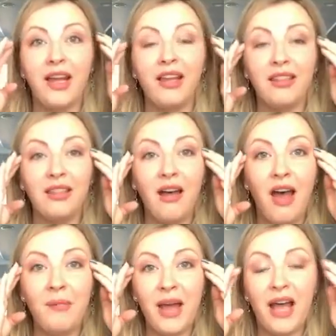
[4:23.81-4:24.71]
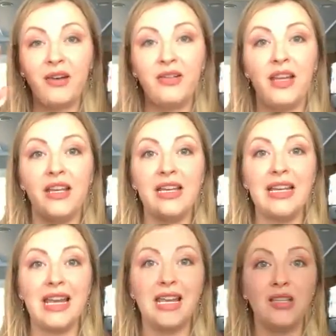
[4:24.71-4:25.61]
a thought pattern that
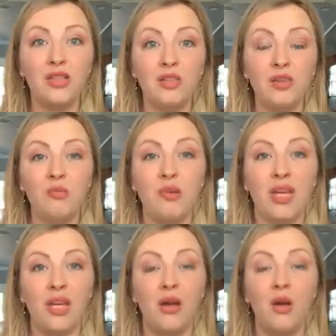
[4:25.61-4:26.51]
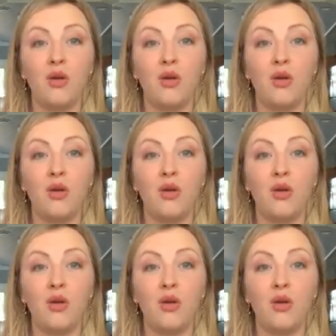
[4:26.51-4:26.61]
needs to be